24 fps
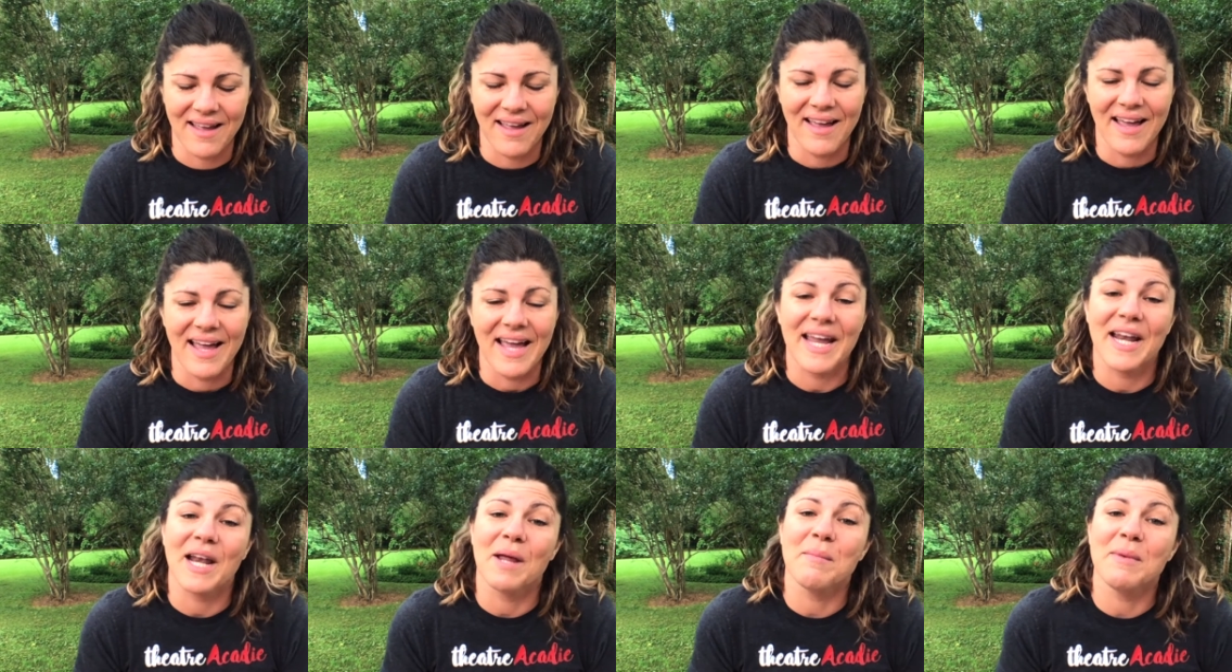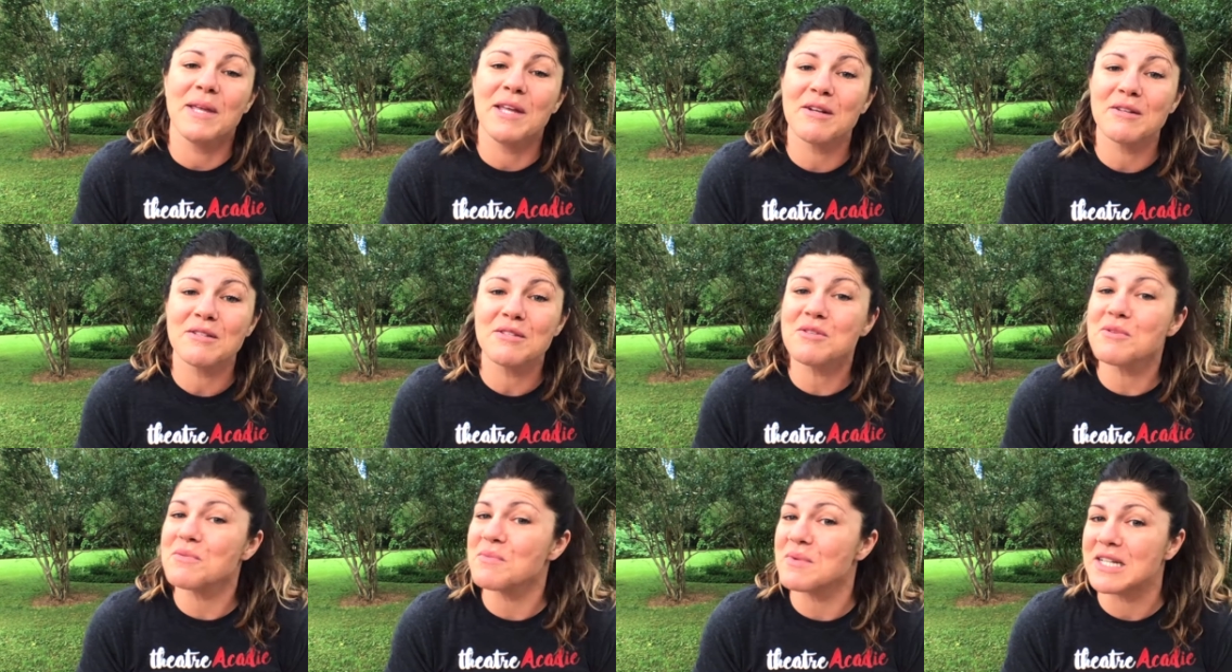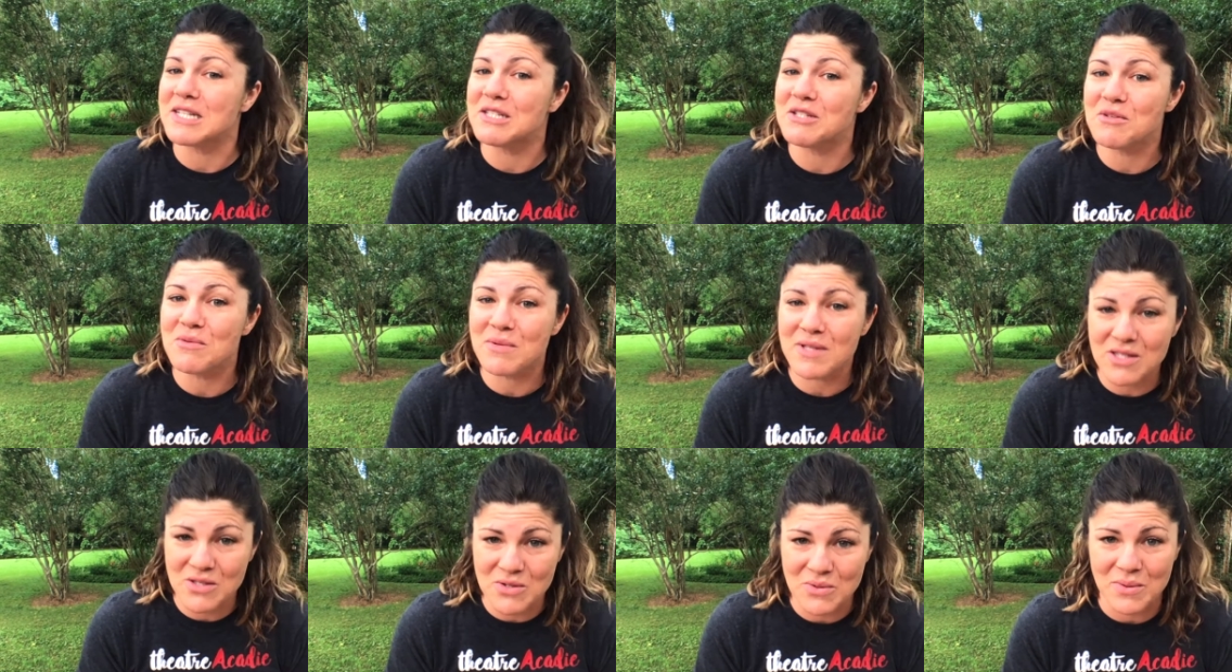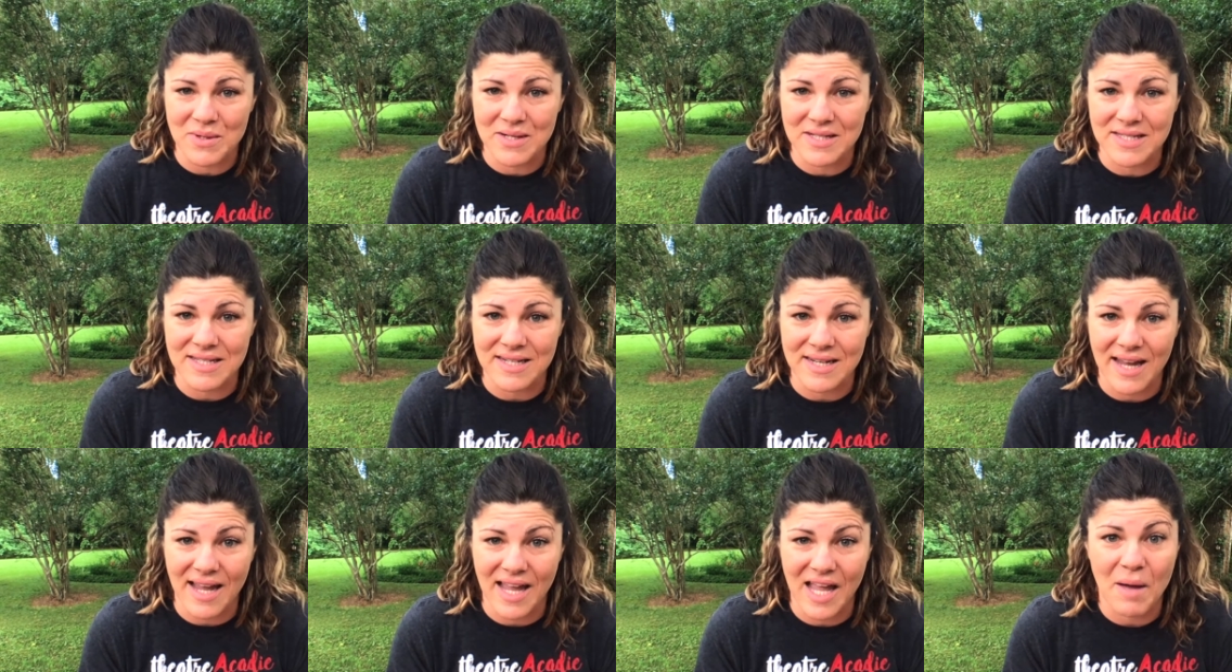and I'm here to read you a story
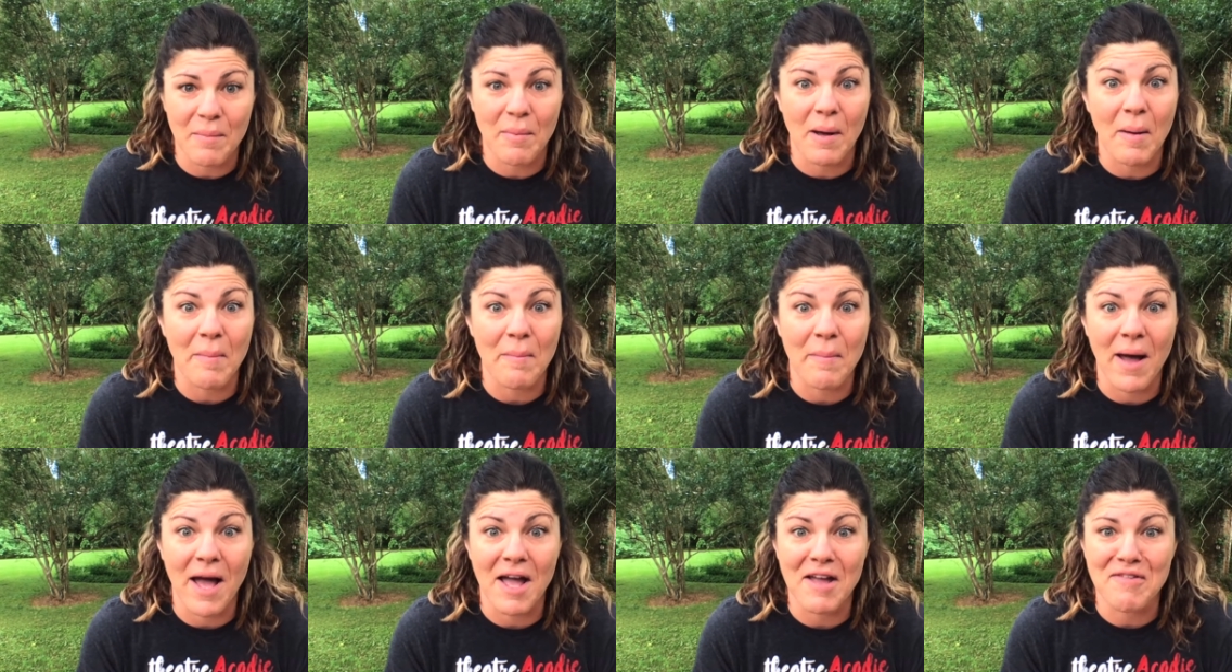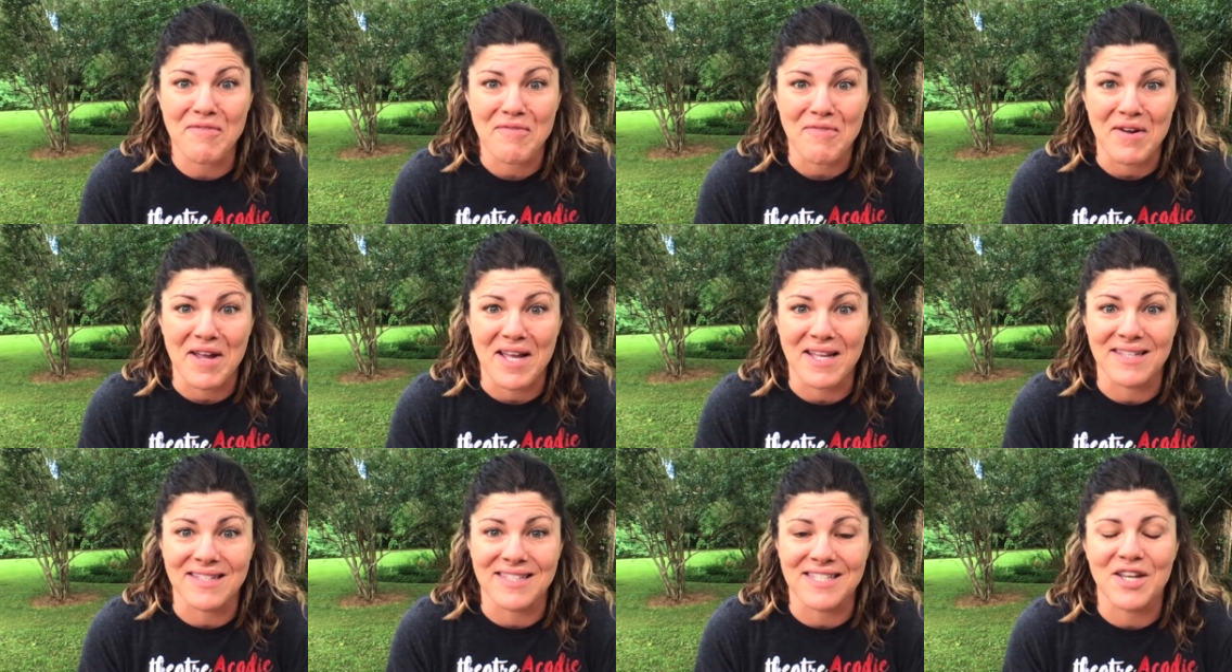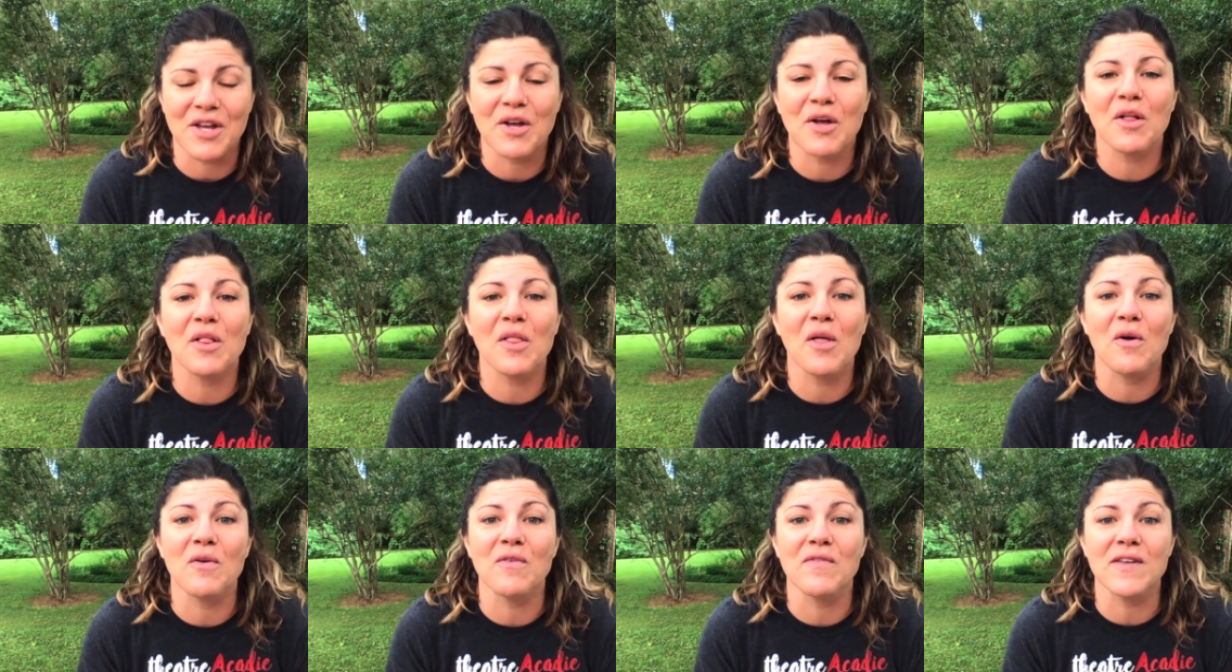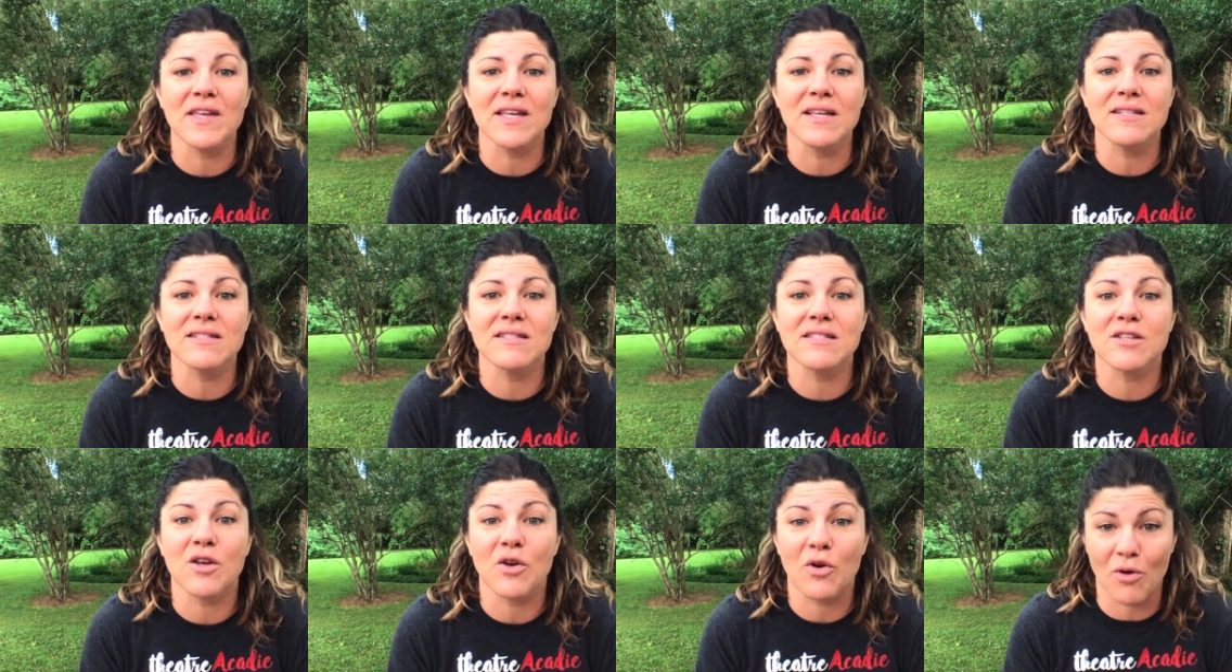today about my friend,
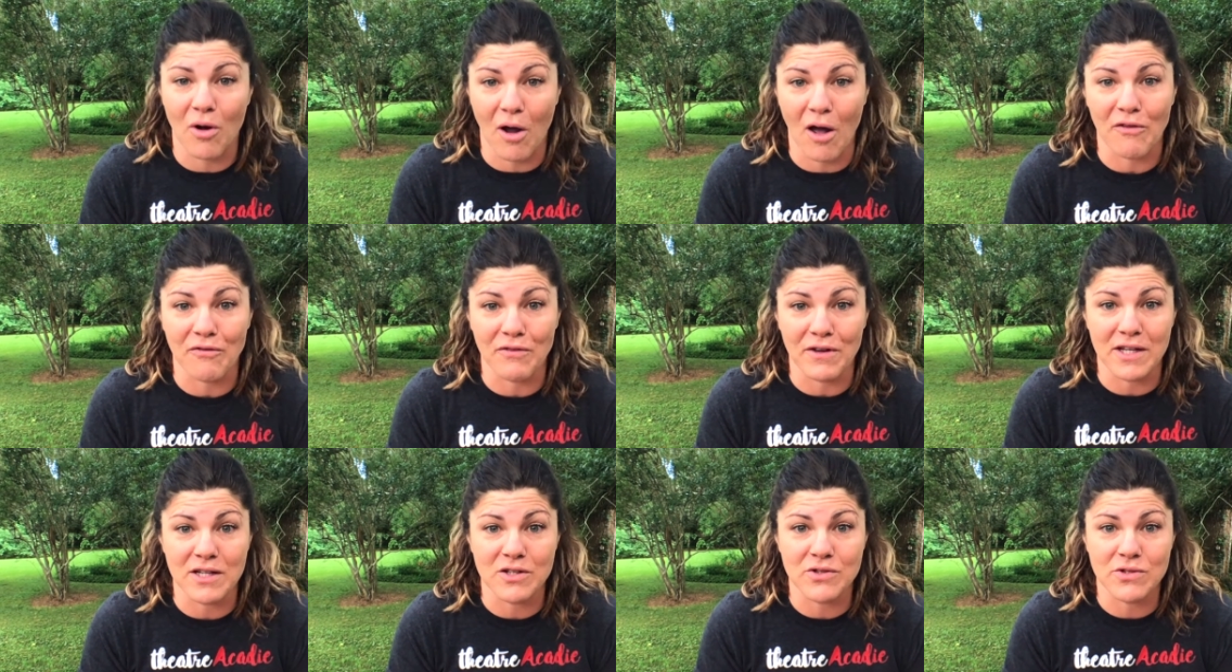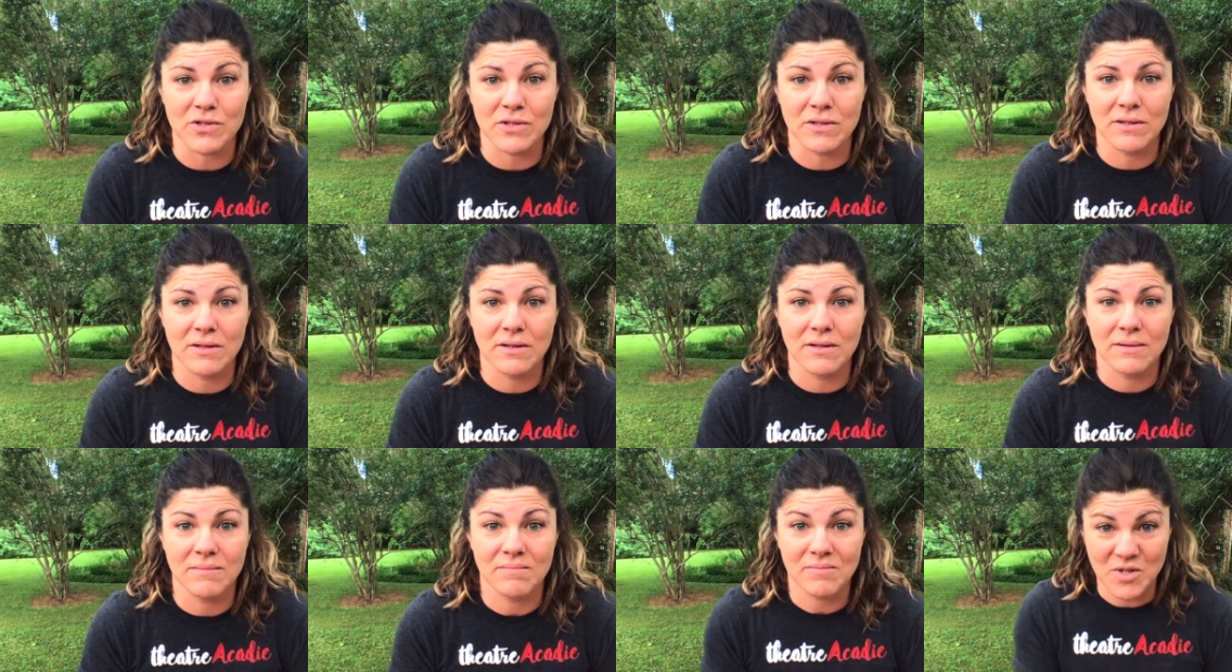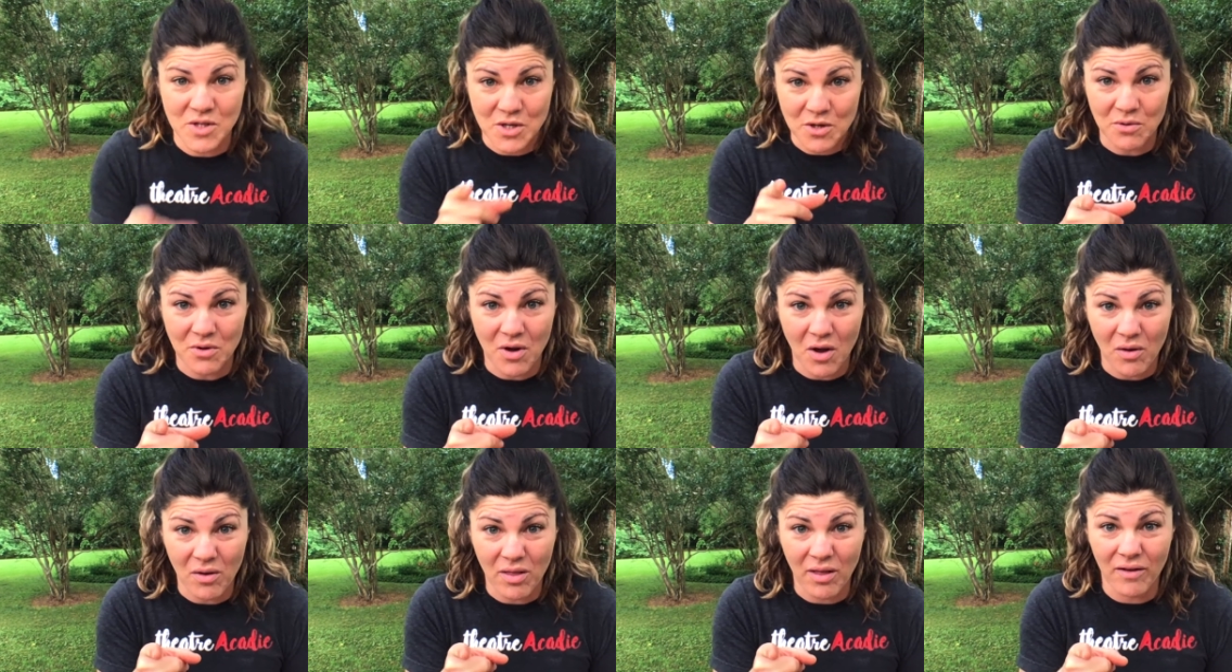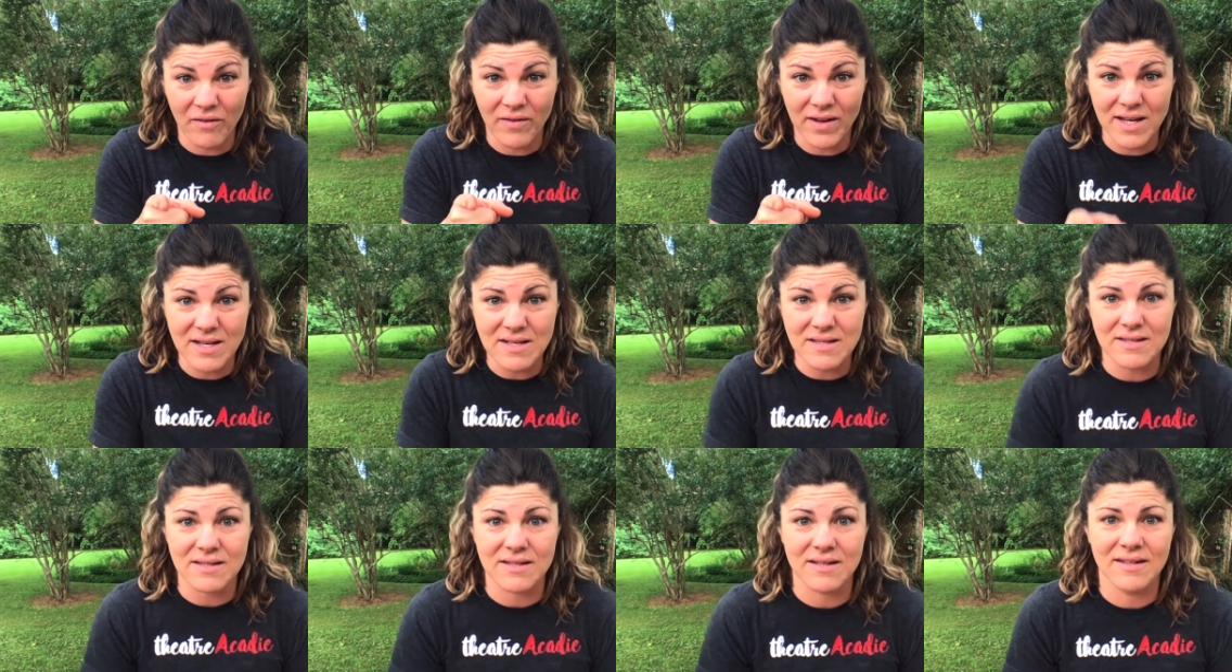Clovis Crawfish. Do you know
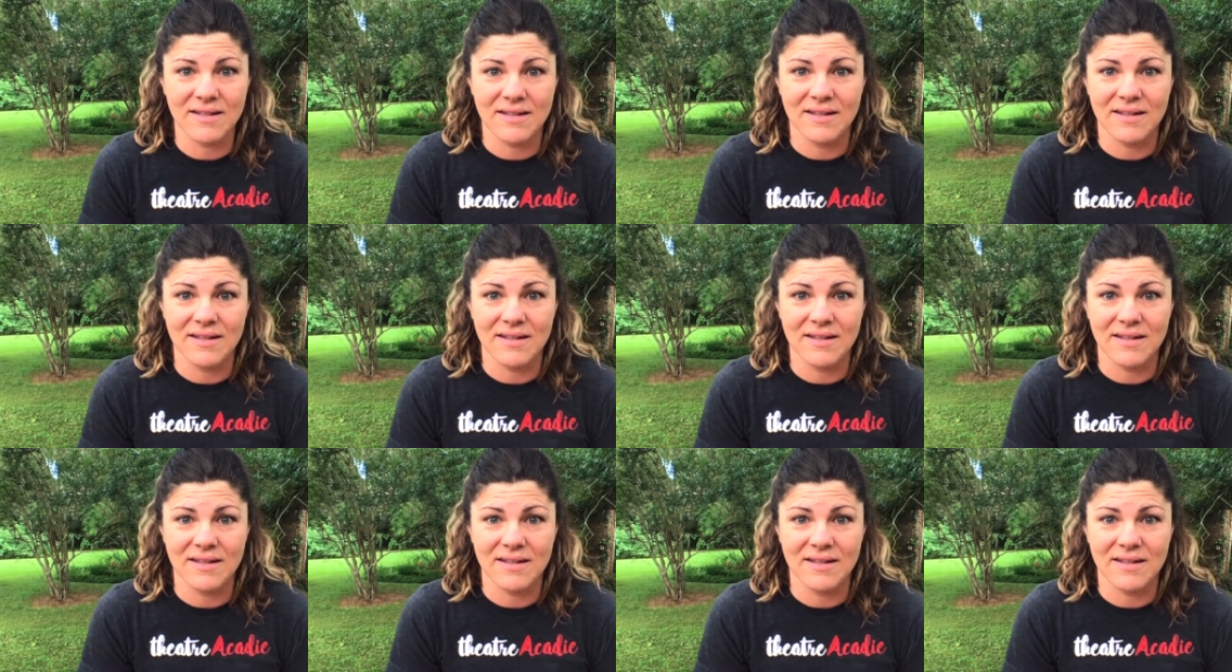Clovis?